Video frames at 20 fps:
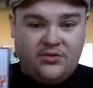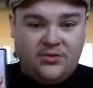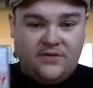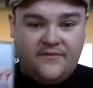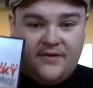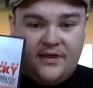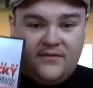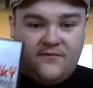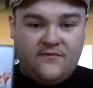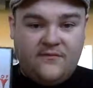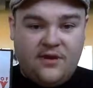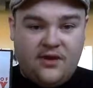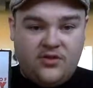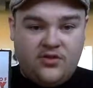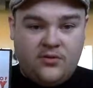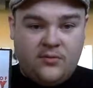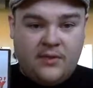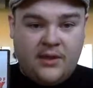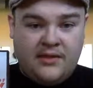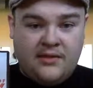certified
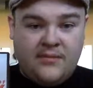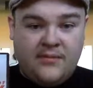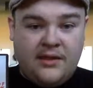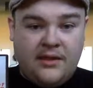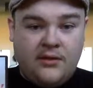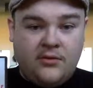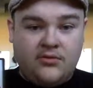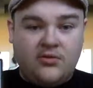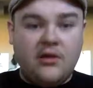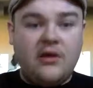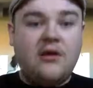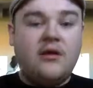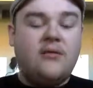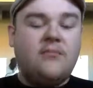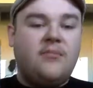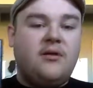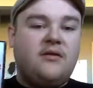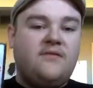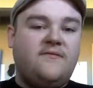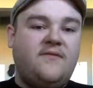fresh on Rotten Tomatoes,
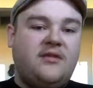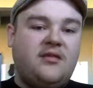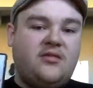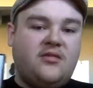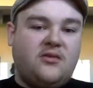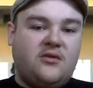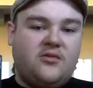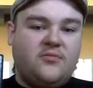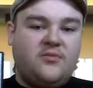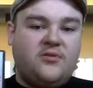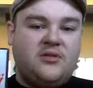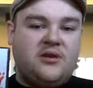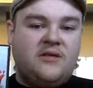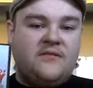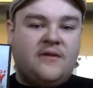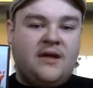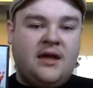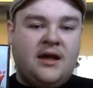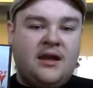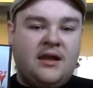but 56%
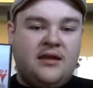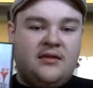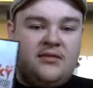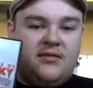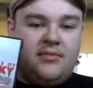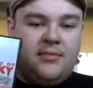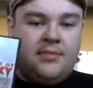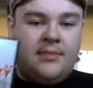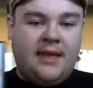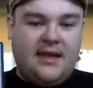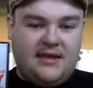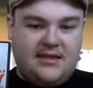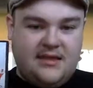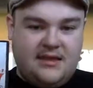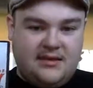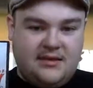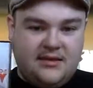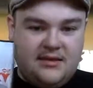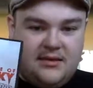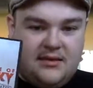of audience liked
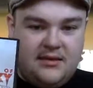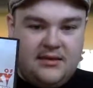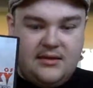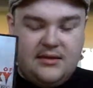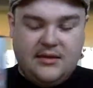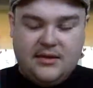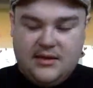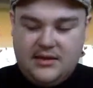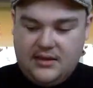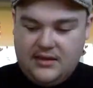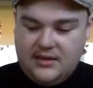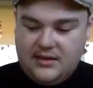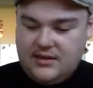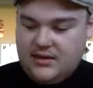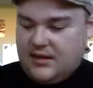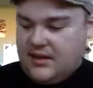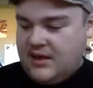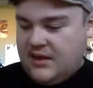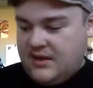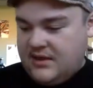it.
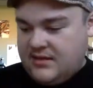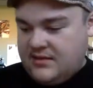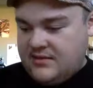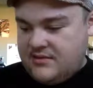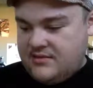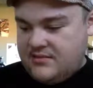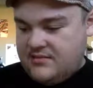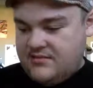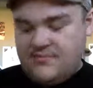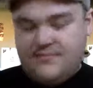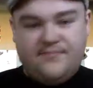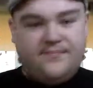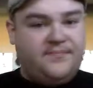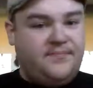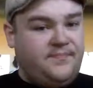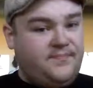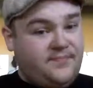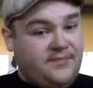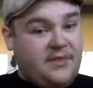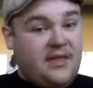And
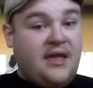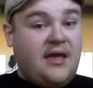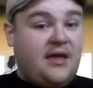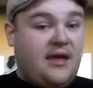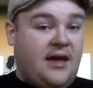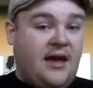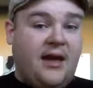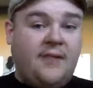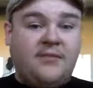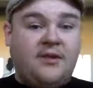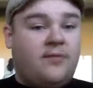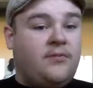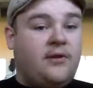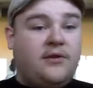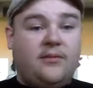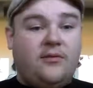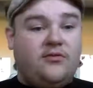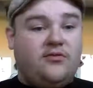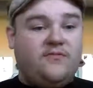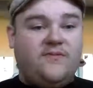I'm not one
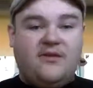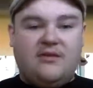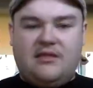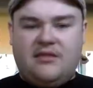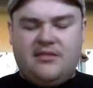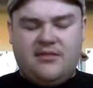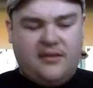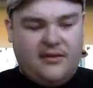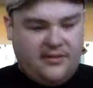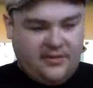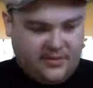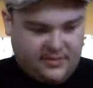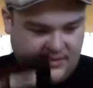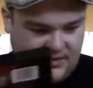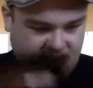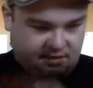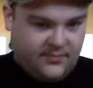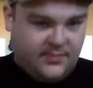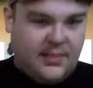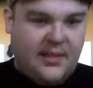of those 56.
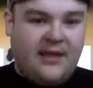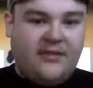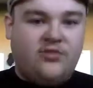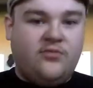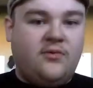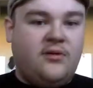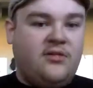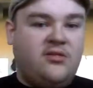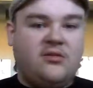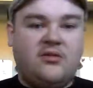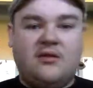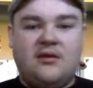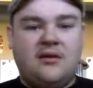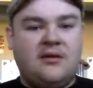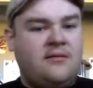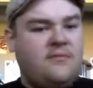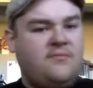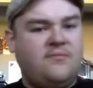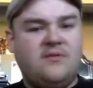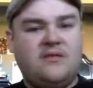The plot twist
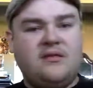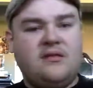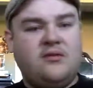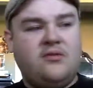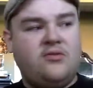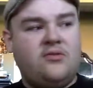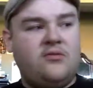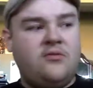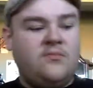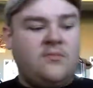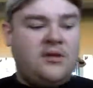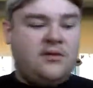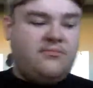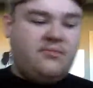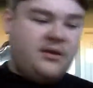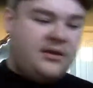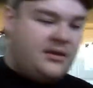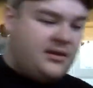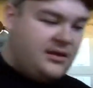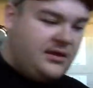didn't suit me,
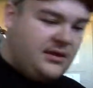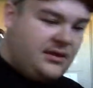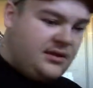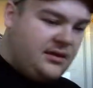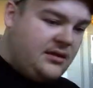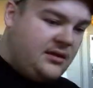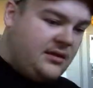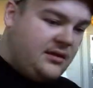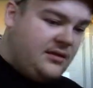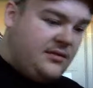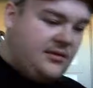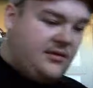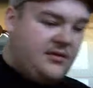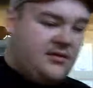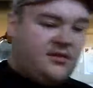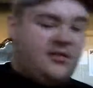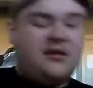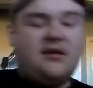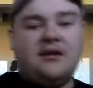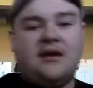but
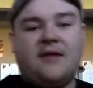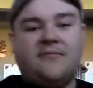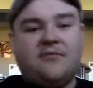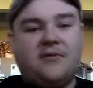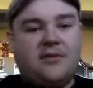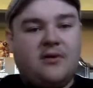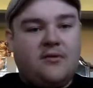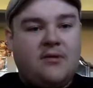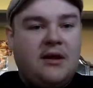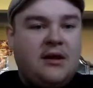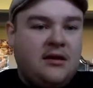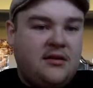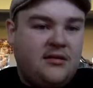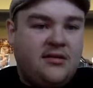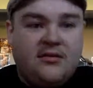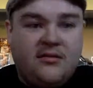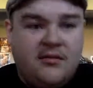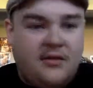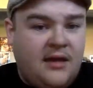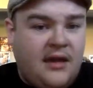the scene after the
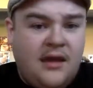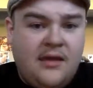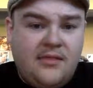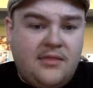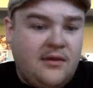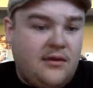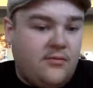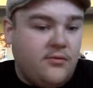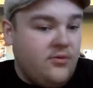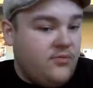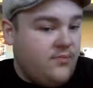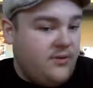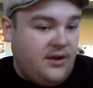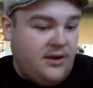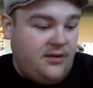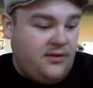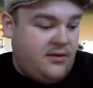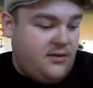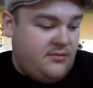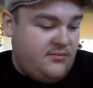credits, I thought it was
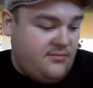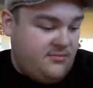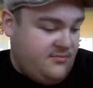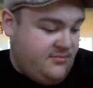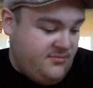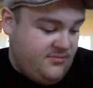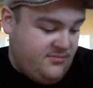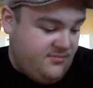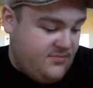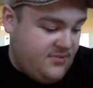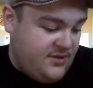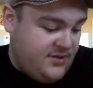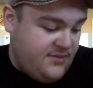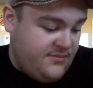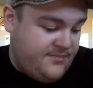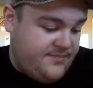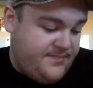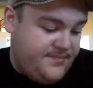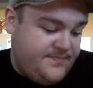pretty good. So,